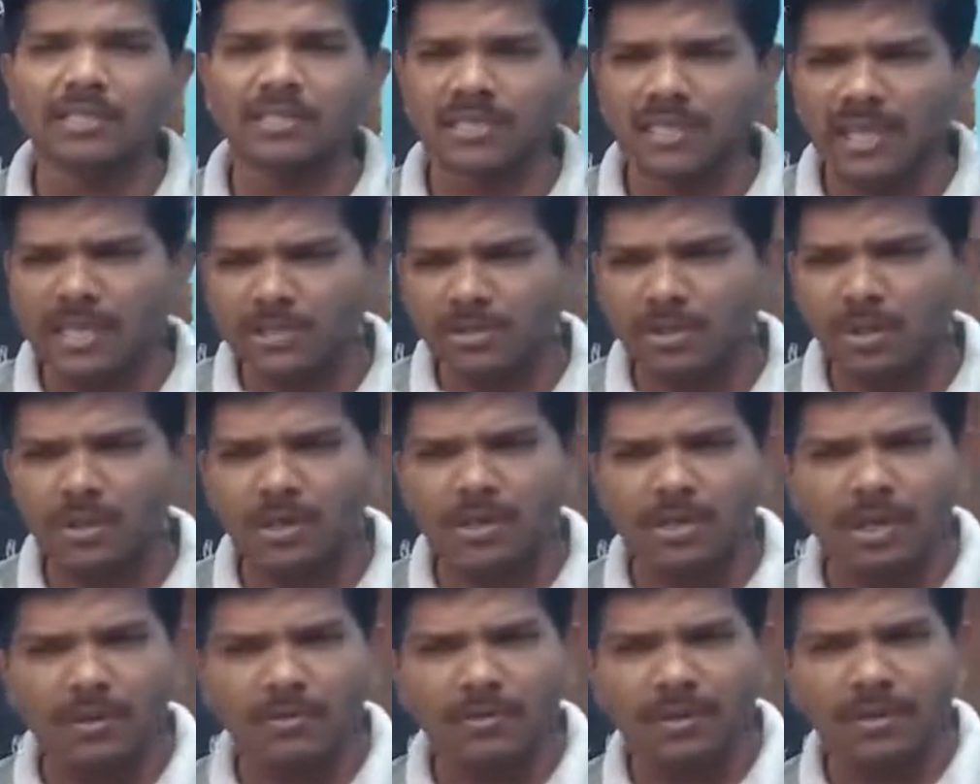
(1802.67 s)
also a
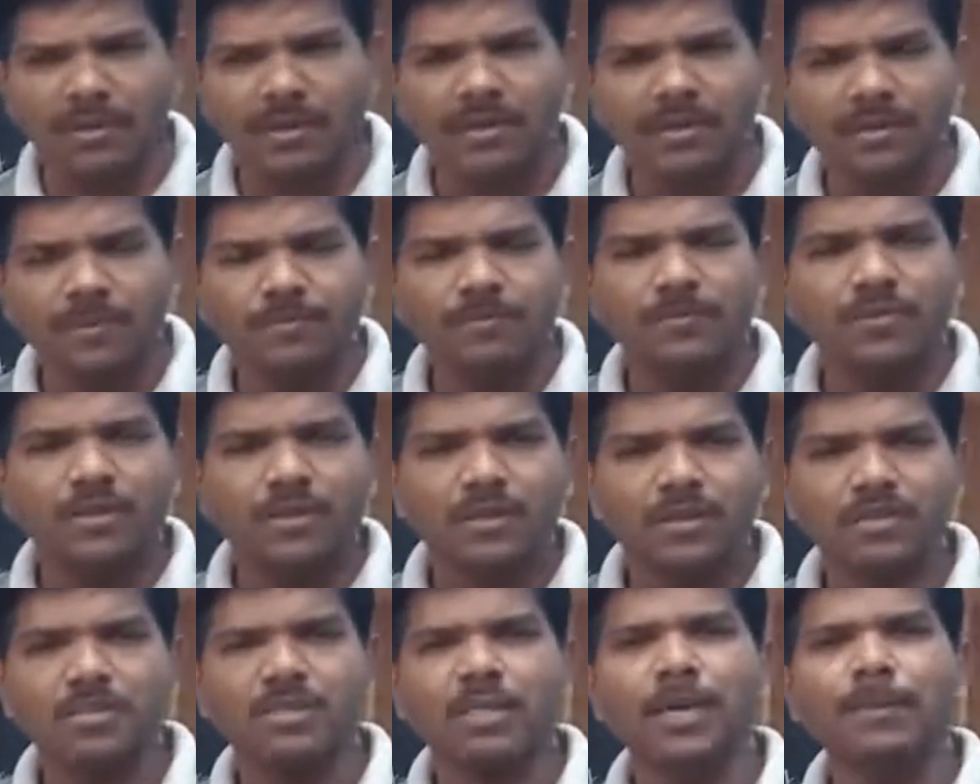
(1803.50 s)
little bit.
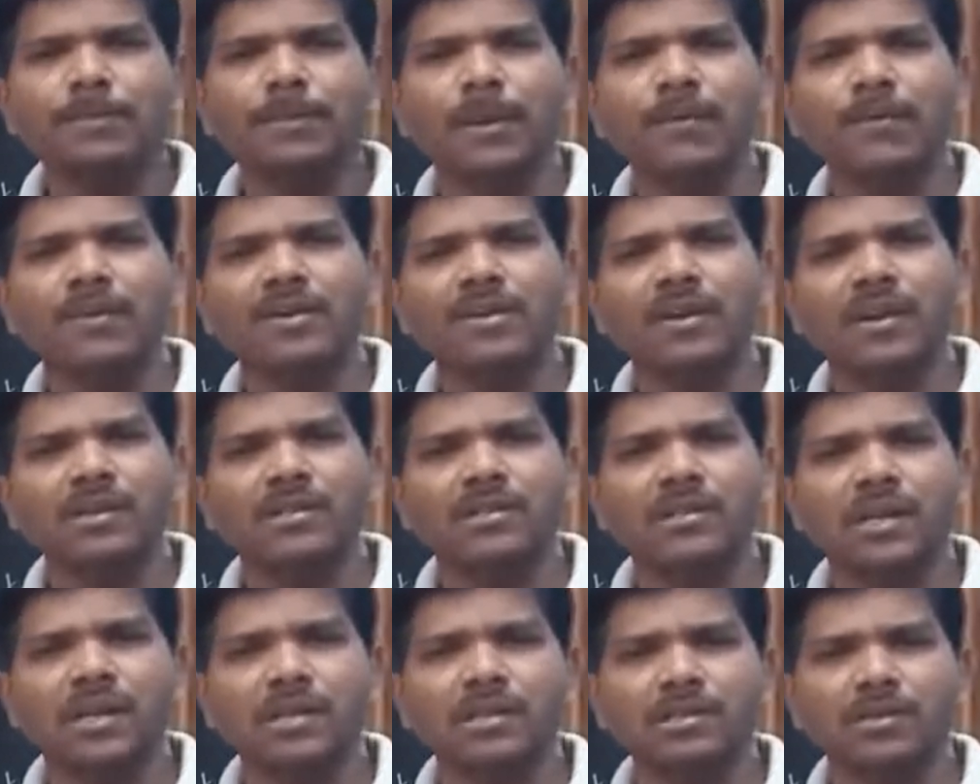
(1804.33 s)
The shape of our
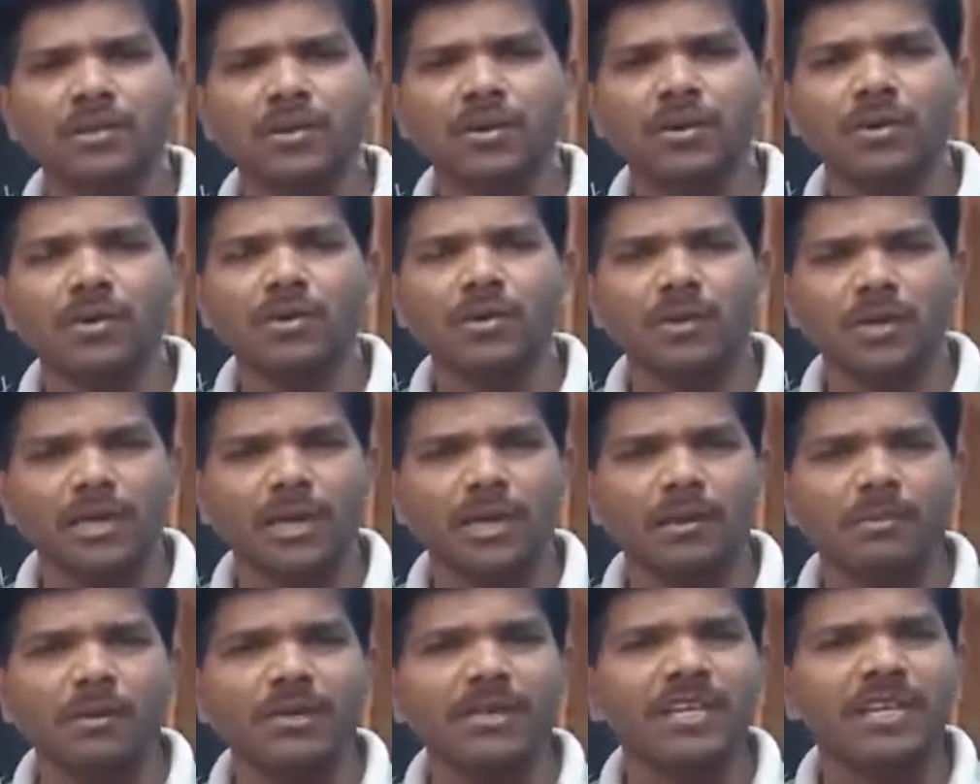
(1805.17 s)
culture also a
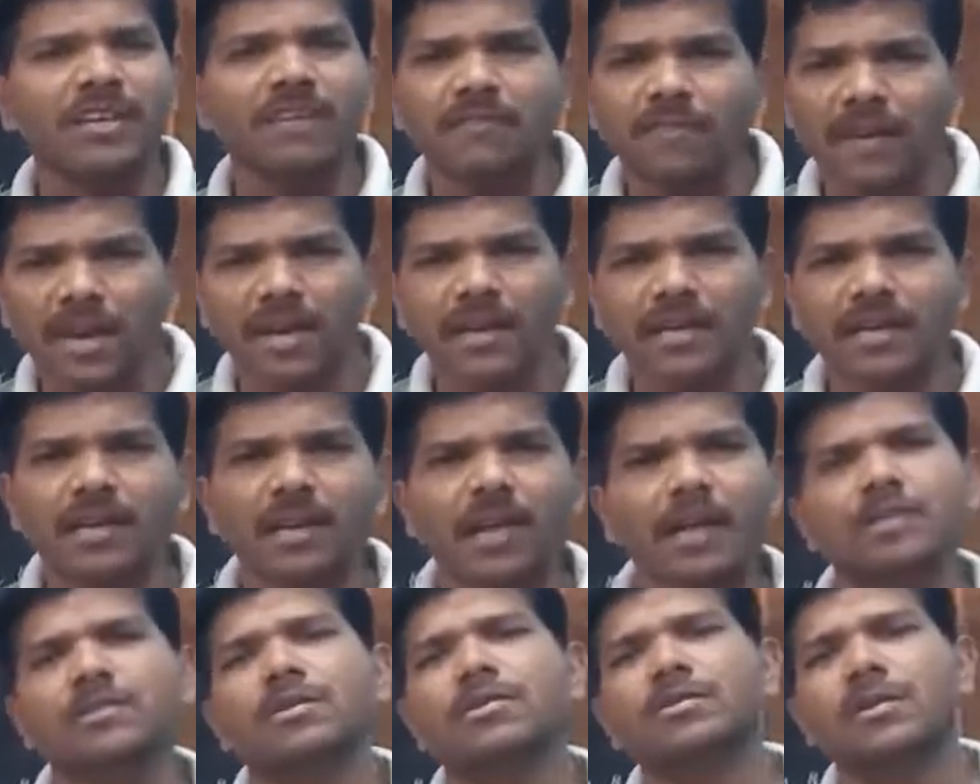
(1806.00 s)
little bit deviating.
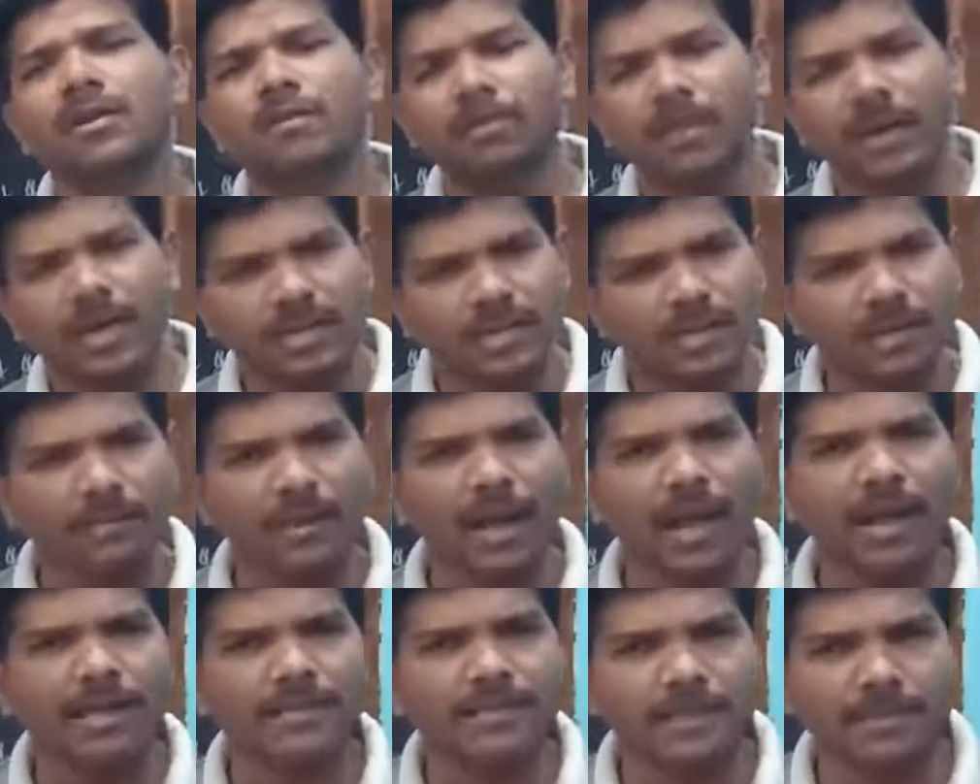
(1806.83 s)
Also, somebody they may
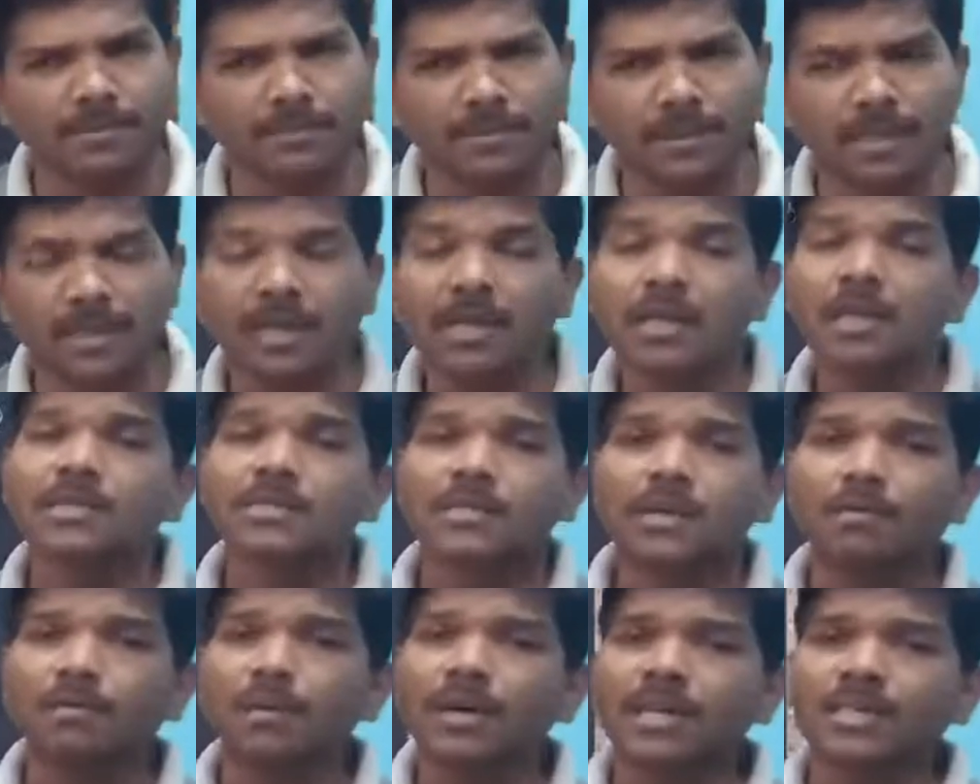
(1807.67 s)
accept.
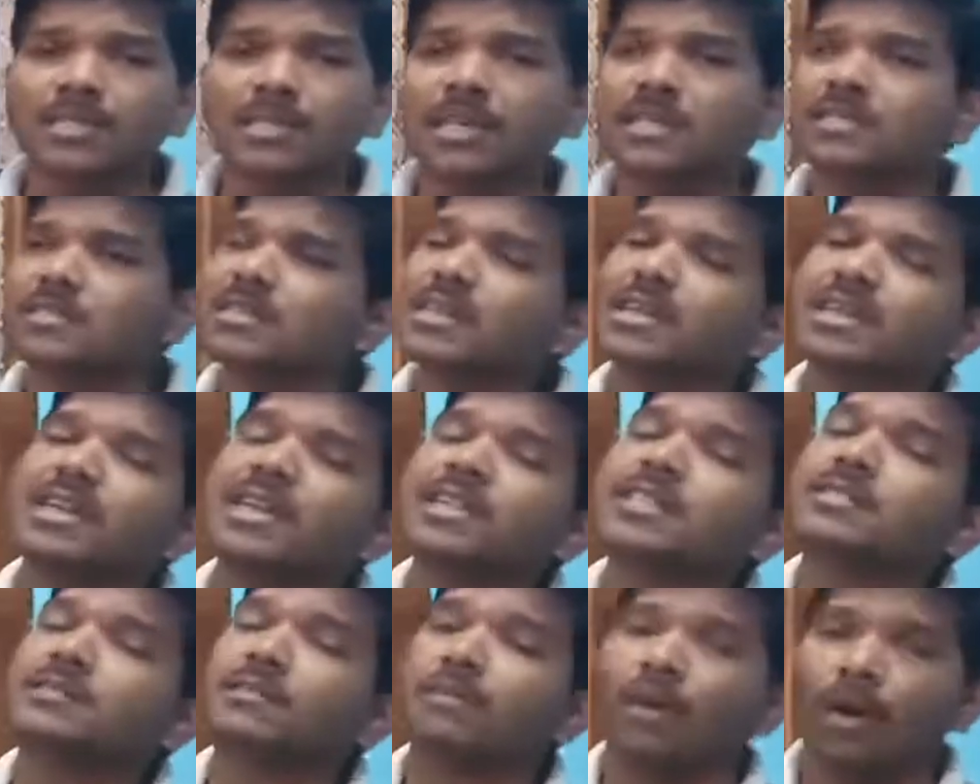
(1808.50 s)
Somebody says that it
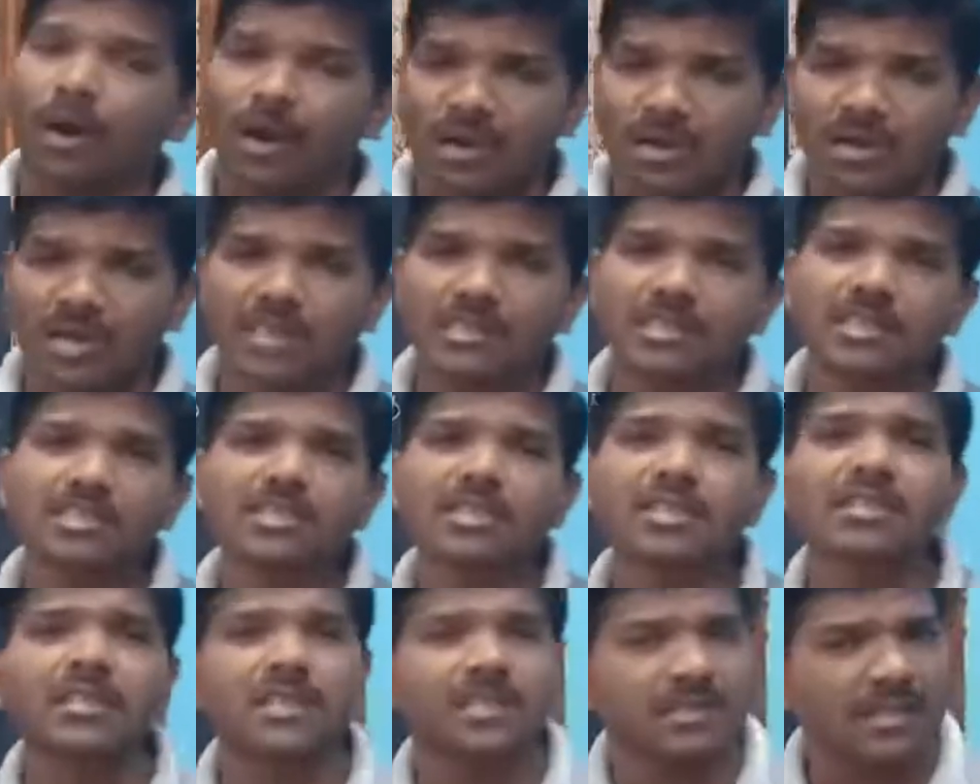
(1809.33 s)
is
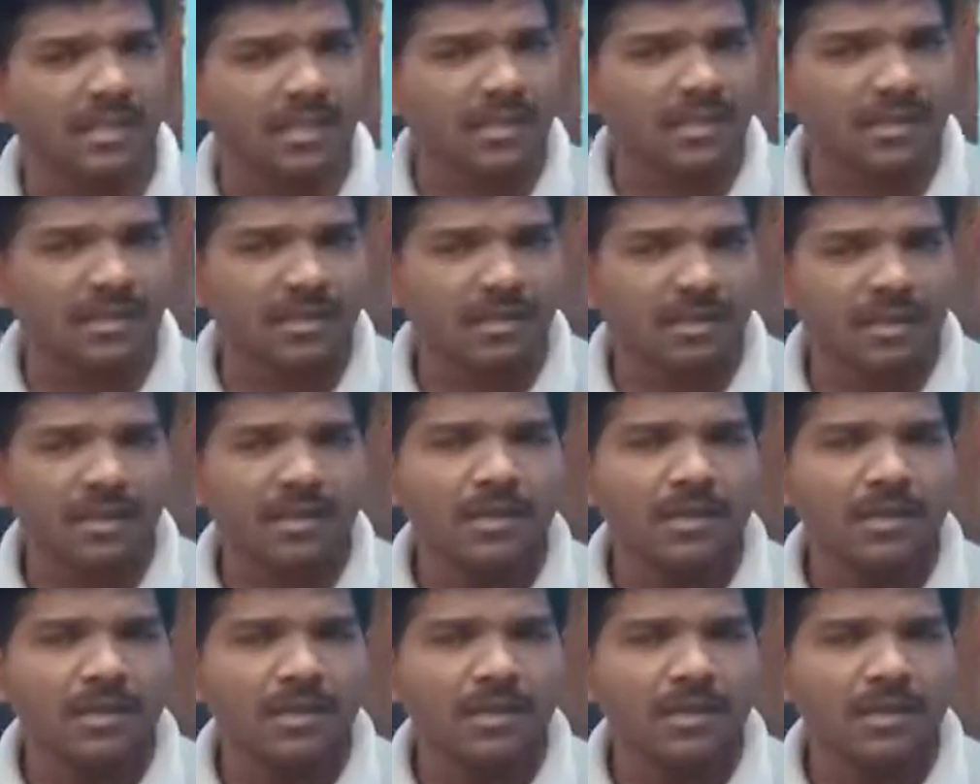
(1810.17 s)
modernization. They said.